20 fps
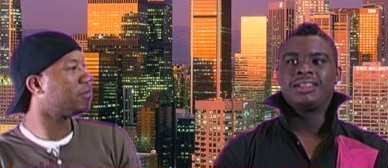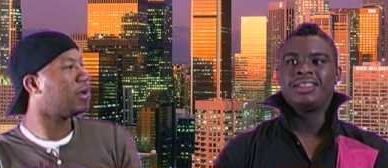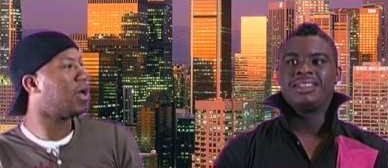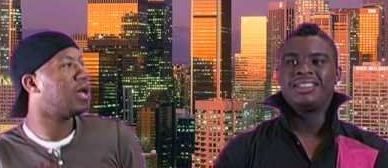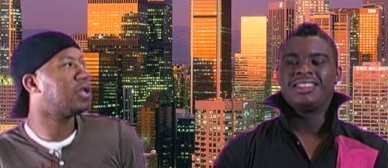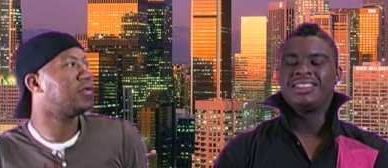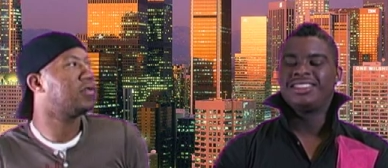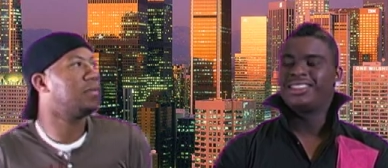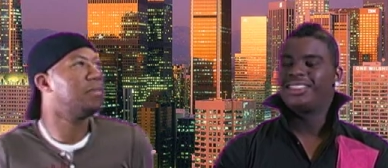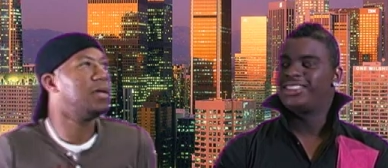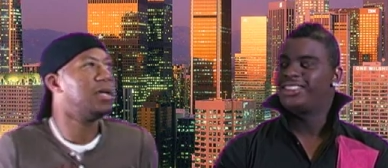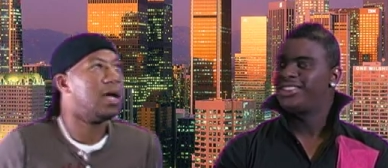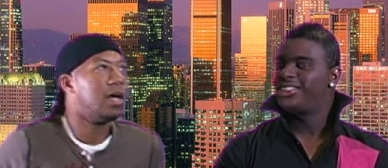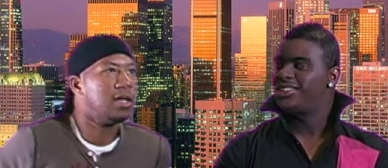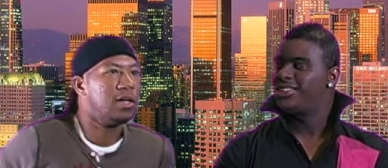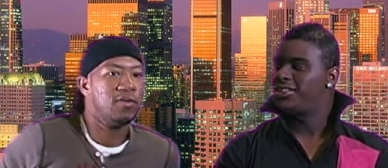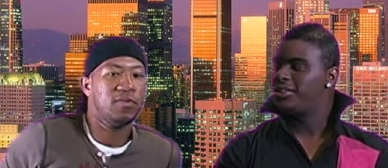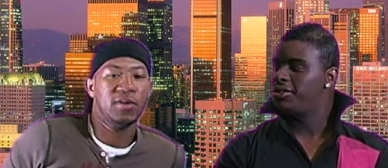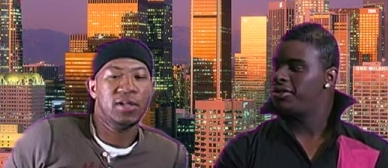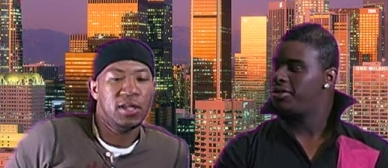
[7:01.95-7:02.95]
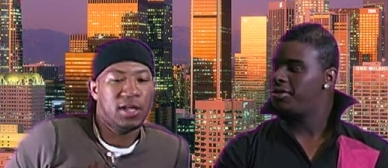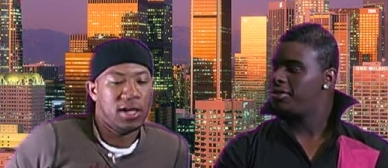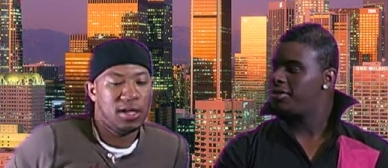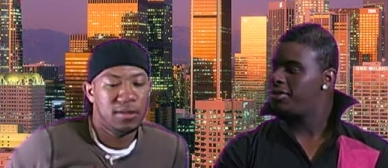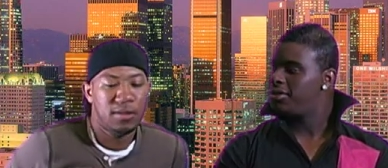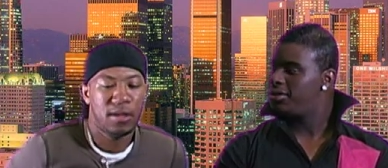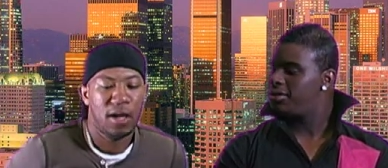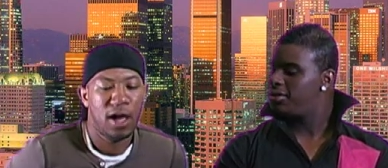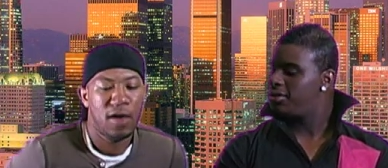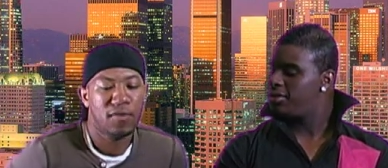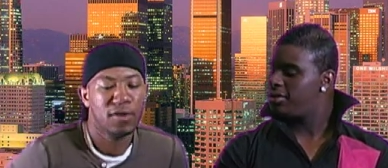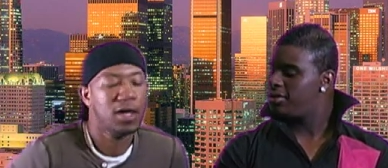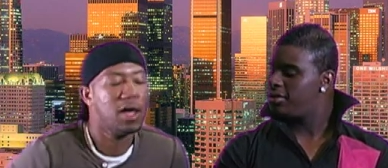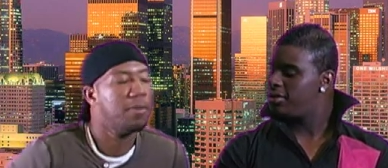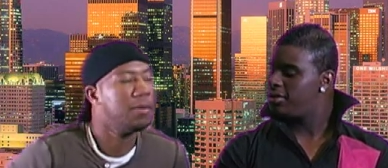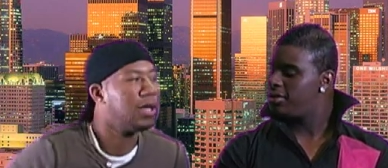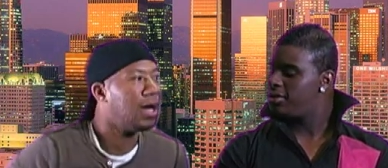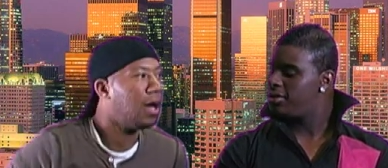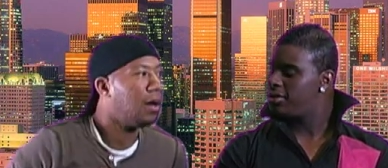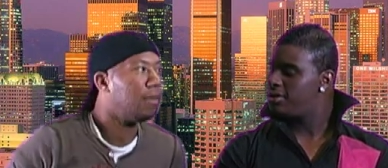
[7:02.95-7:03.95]
Speaker 1: as for me, I didn't really have a
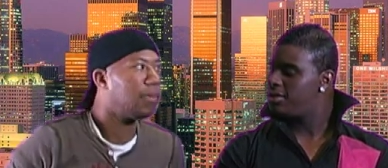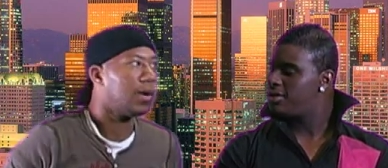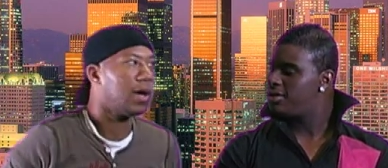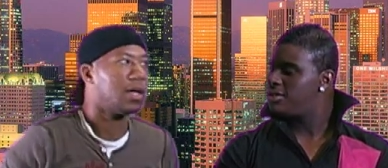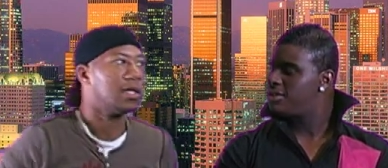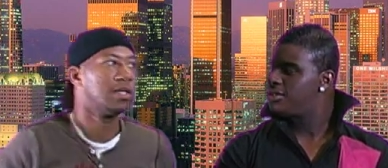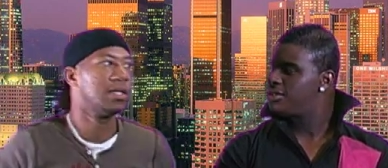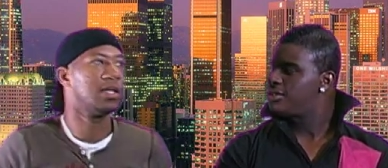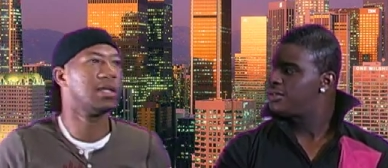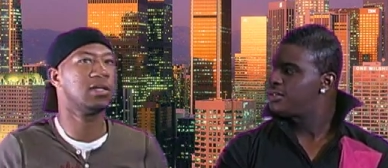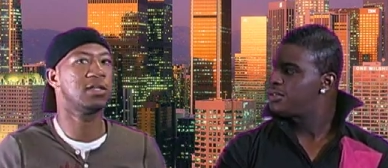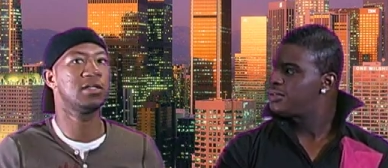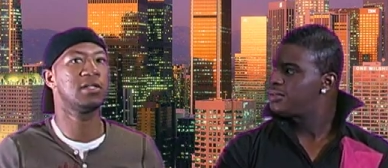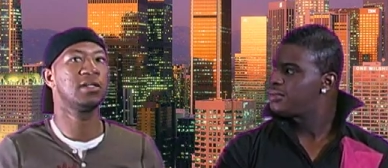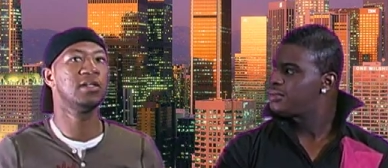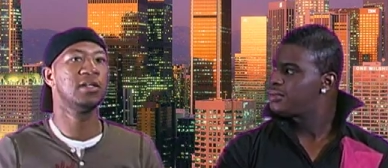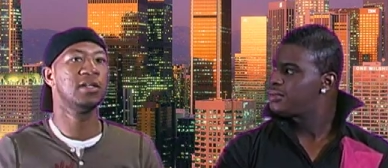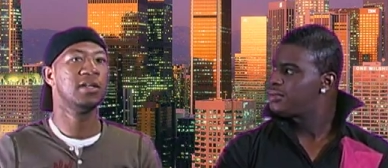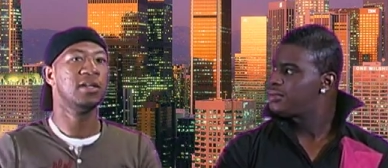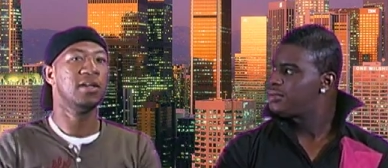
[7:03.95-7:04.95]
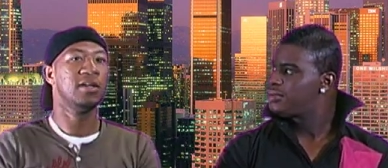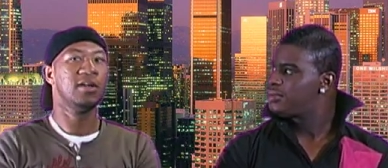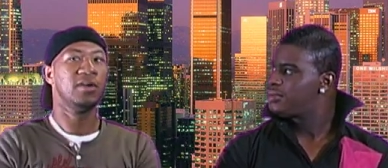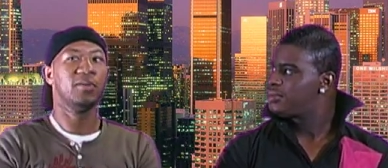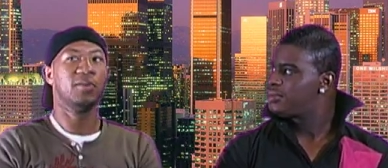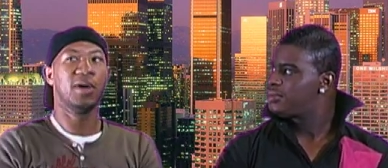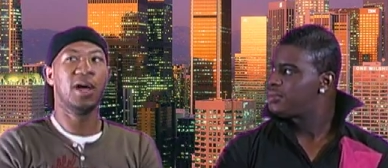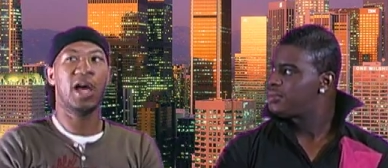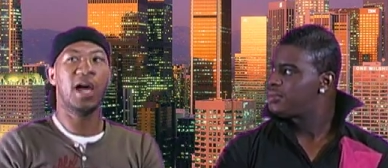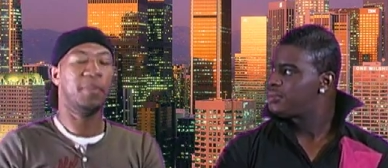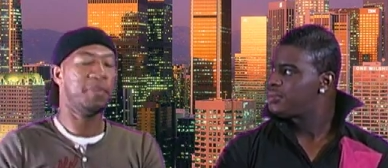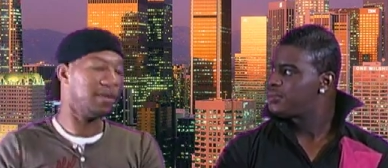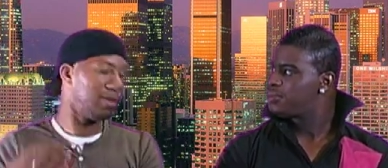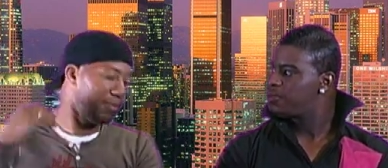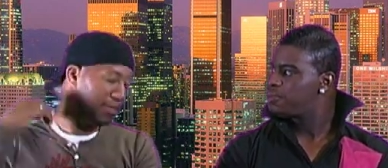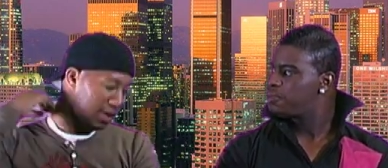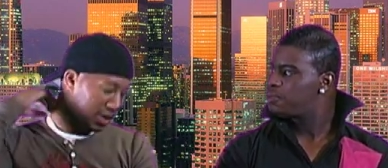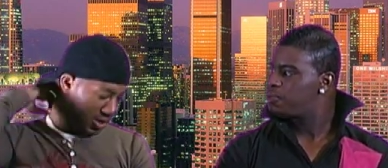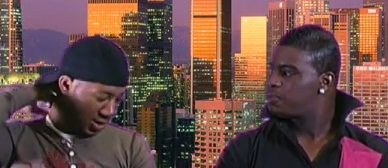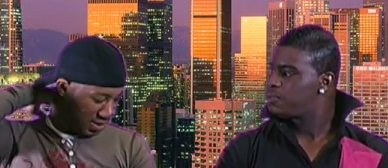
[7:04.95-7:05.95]
coming out process. What happened to
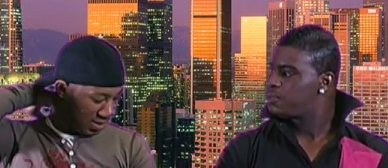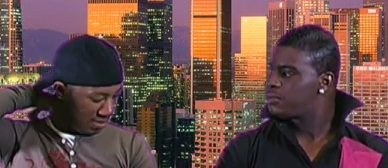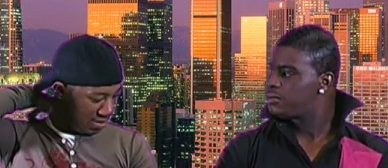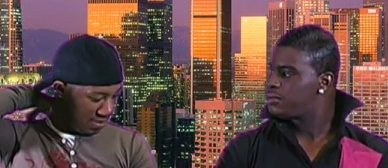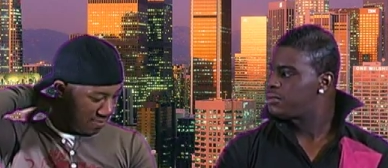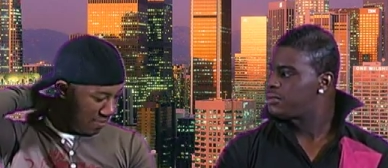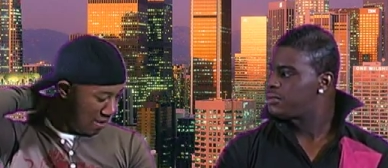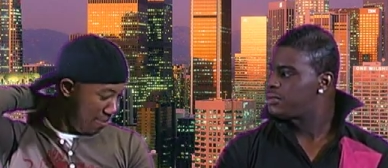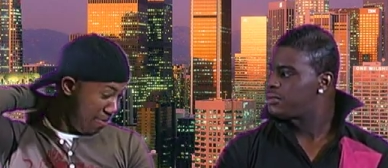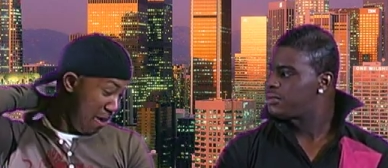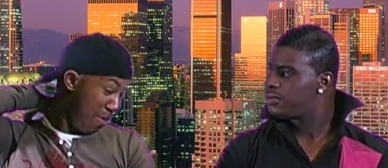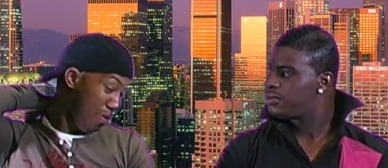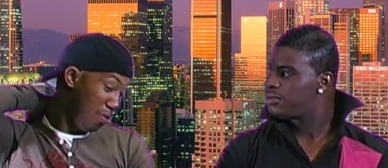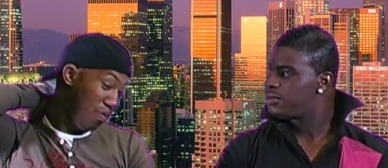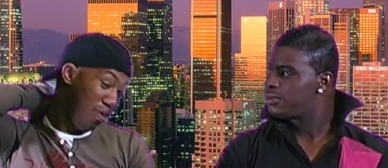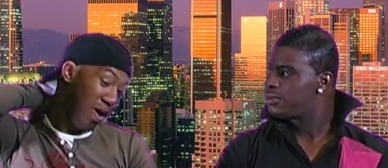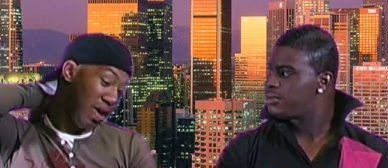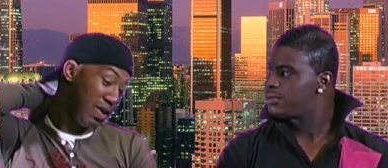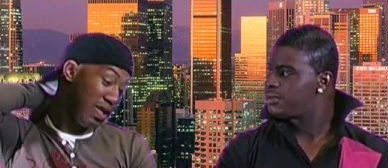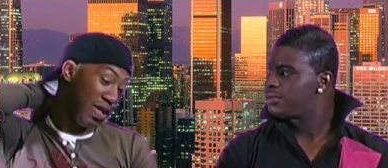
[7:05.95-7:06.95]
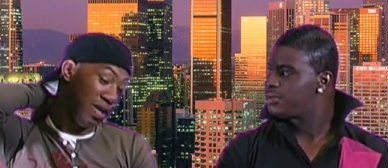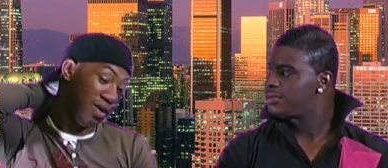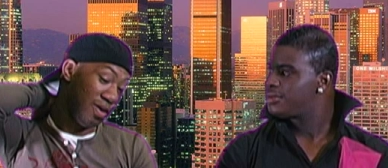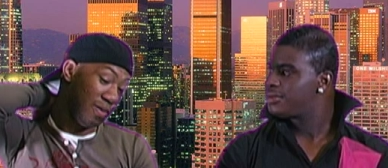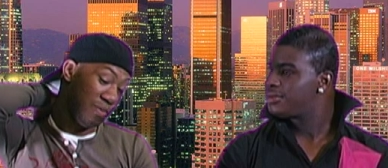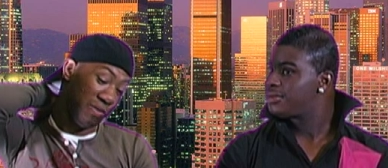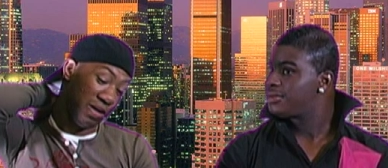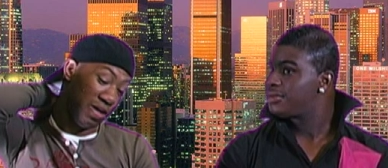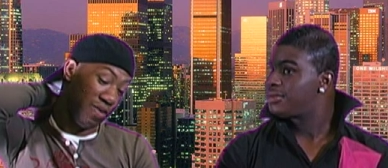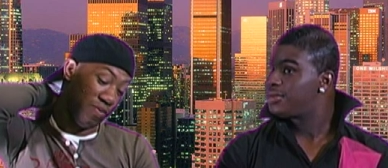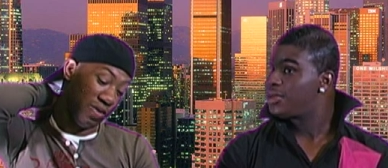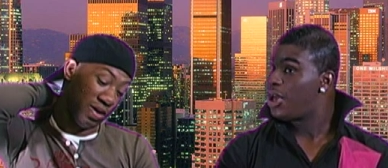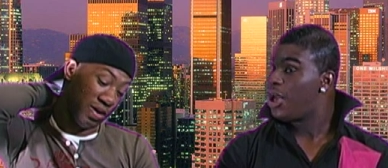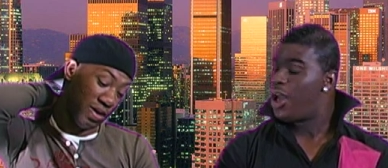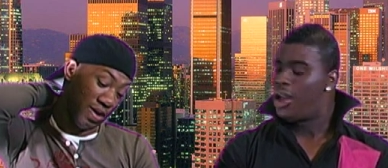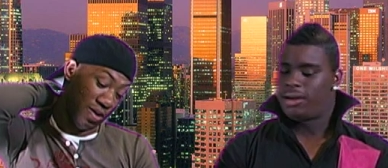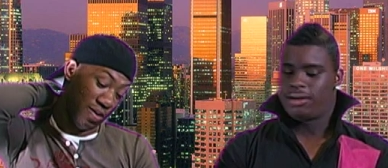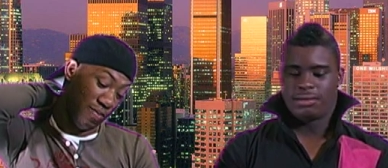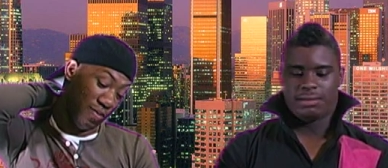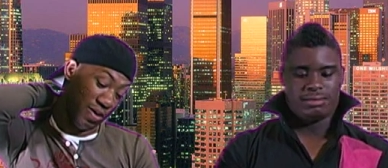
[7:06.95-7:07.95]
me is uh, my mama walked in on me with
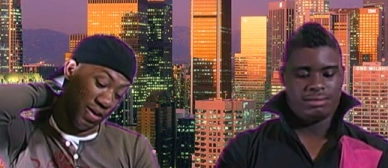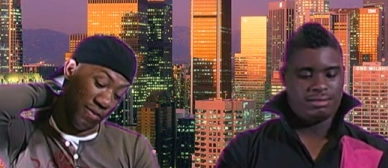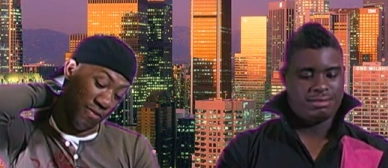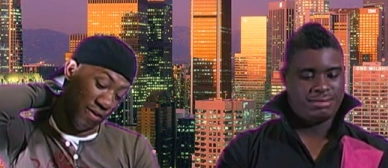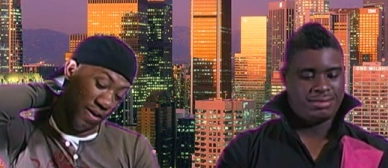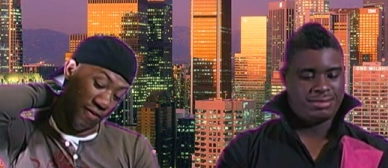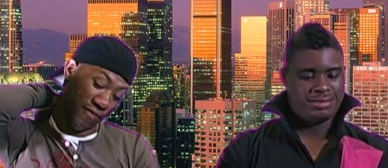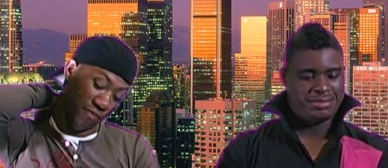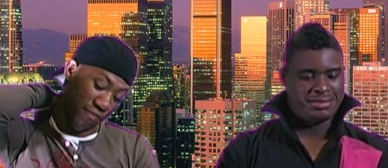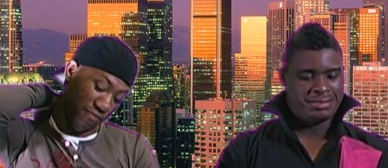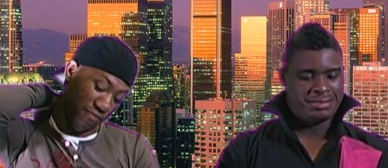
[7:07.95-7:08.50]
uh, one of my